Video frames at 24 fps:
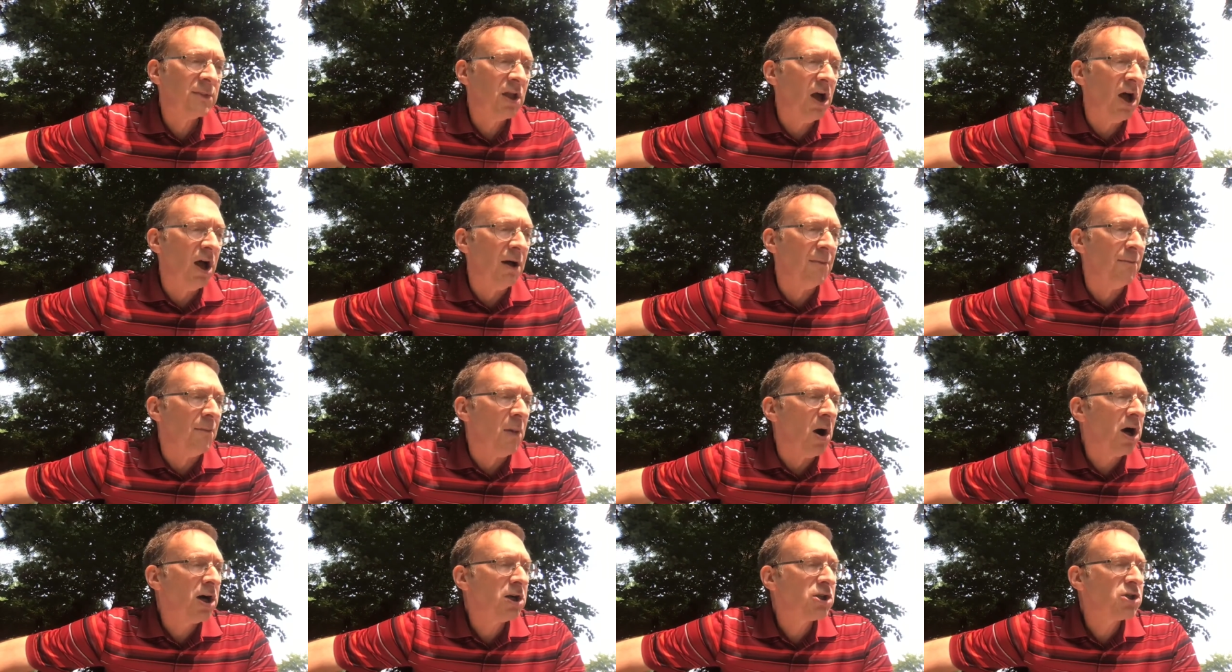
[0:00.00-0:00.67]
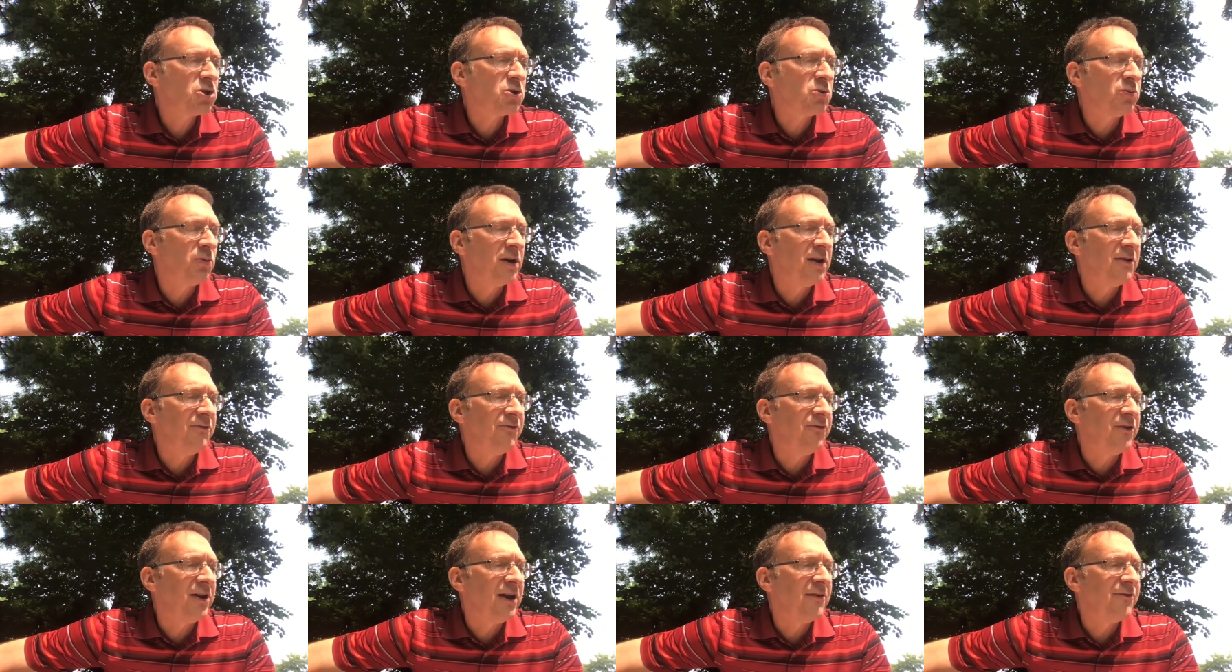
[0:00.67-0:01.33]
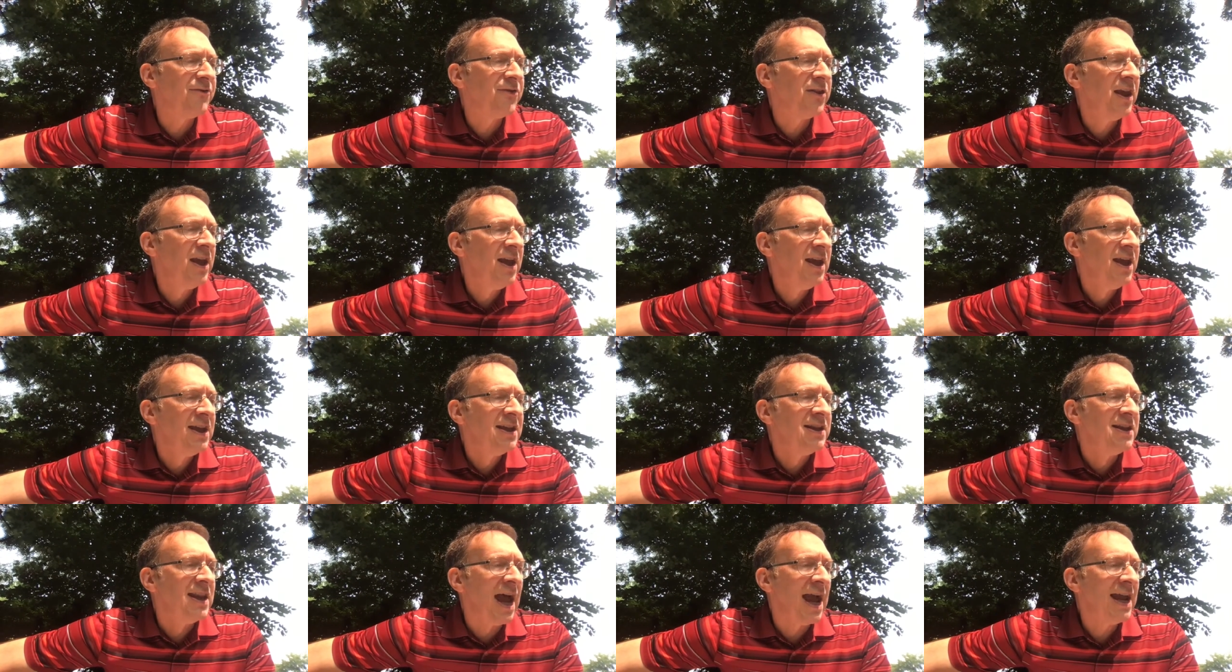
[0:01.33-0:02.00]
On March 25,
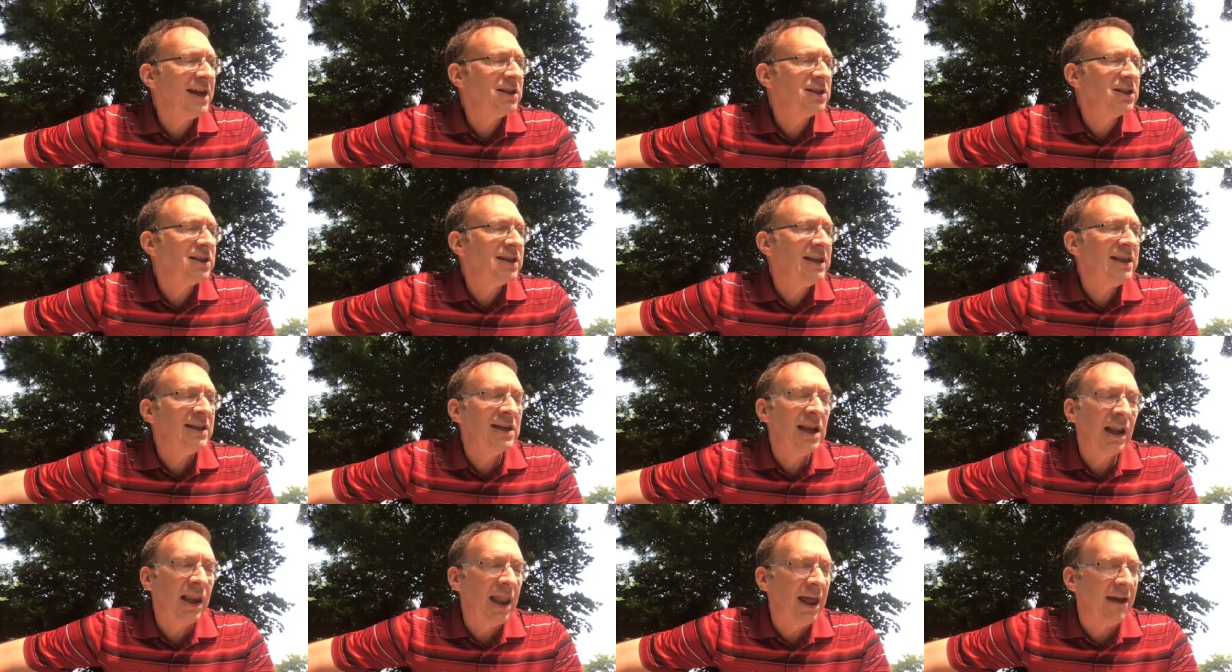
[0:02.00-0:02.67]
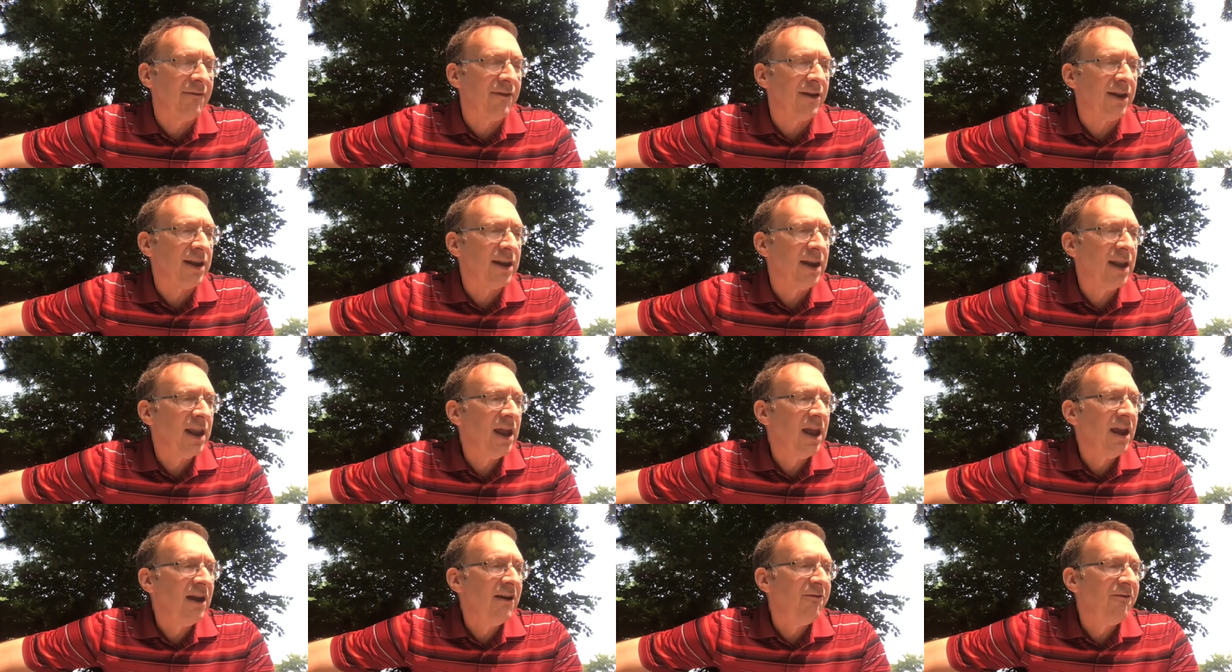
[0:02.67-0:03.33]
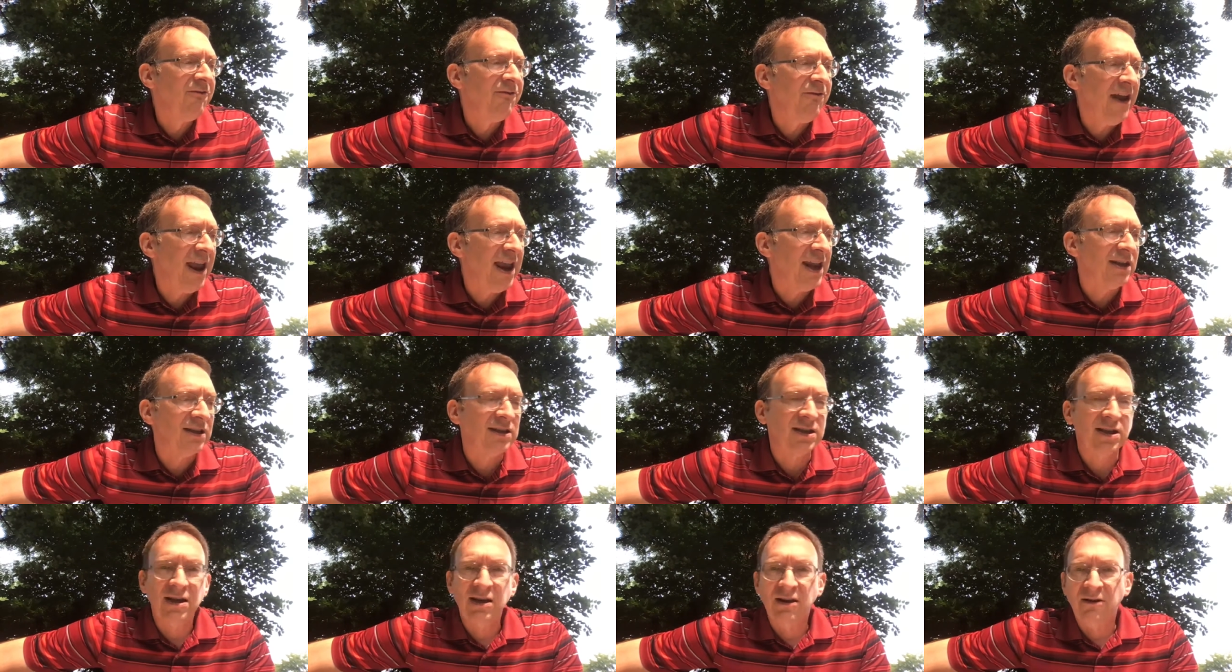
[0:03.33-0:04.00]
1911,
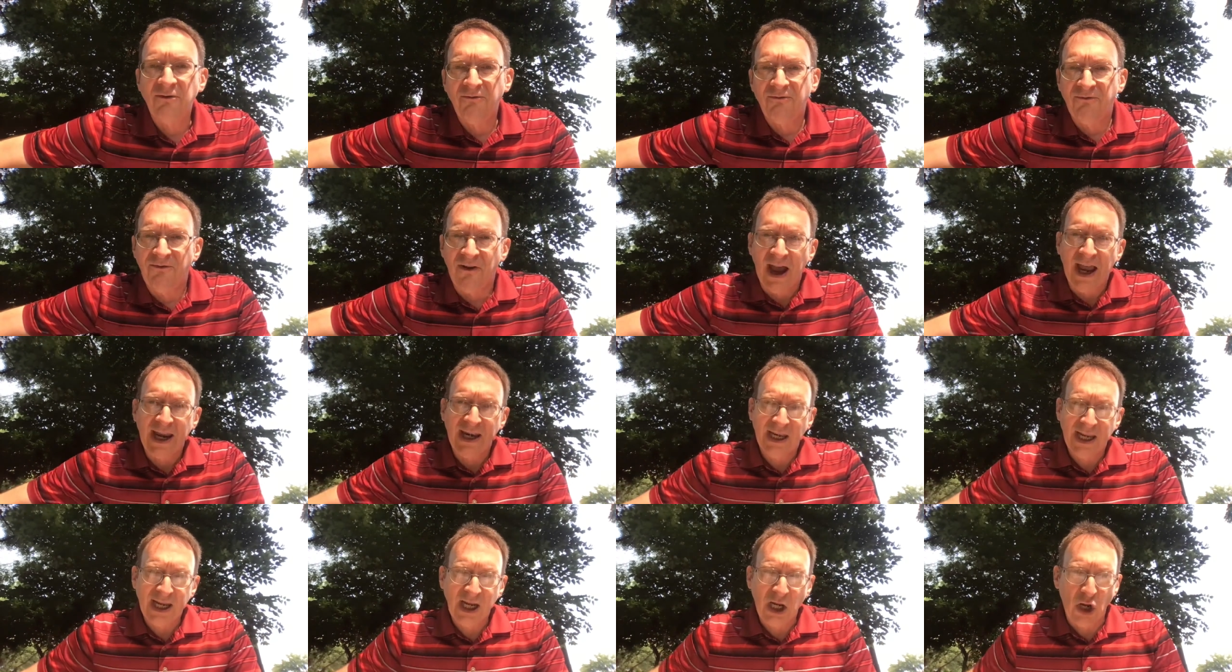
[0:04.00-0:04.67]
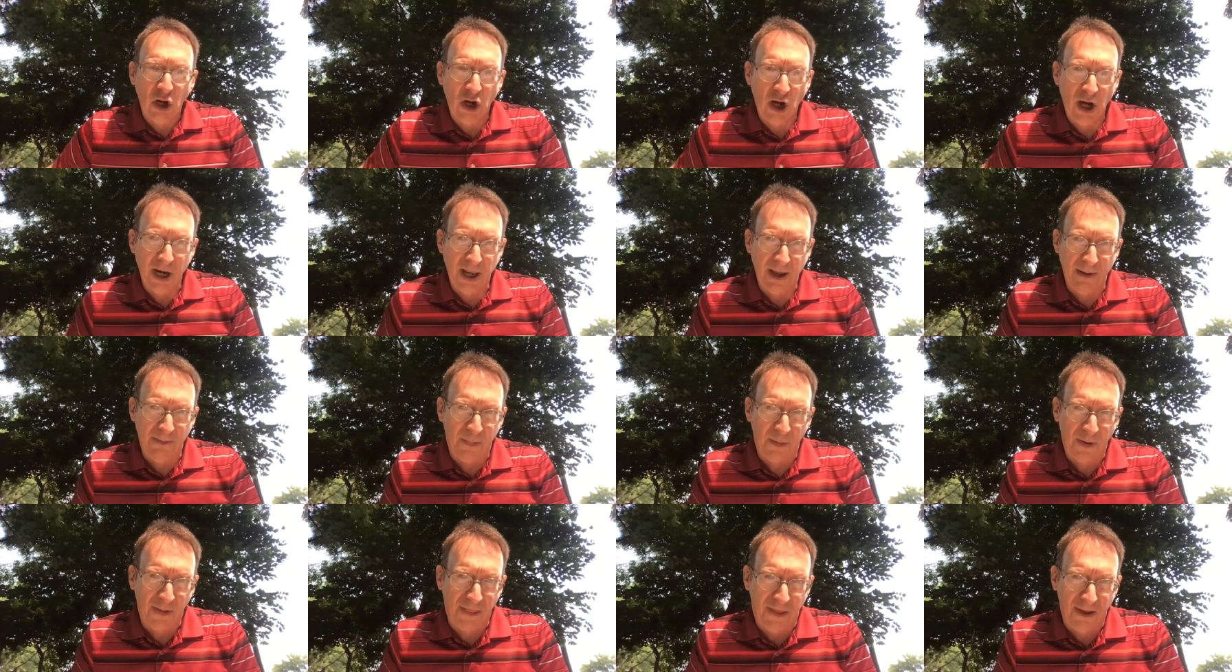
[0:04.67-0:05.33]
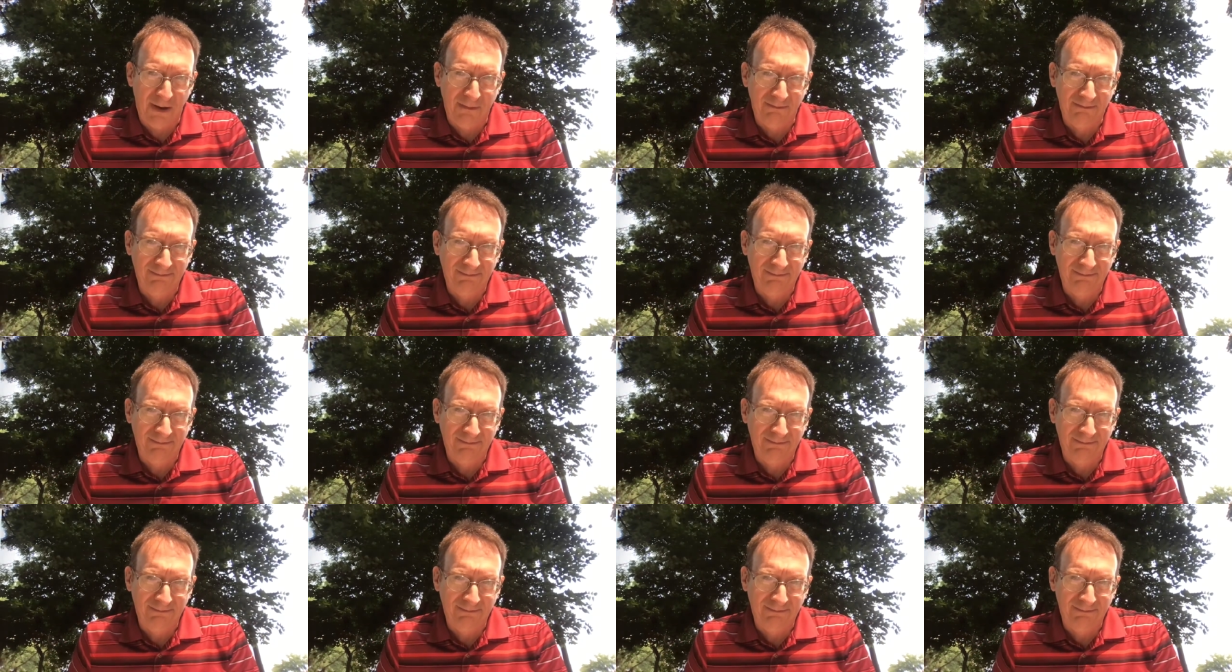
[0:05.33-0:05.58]
fate finally caught up with them.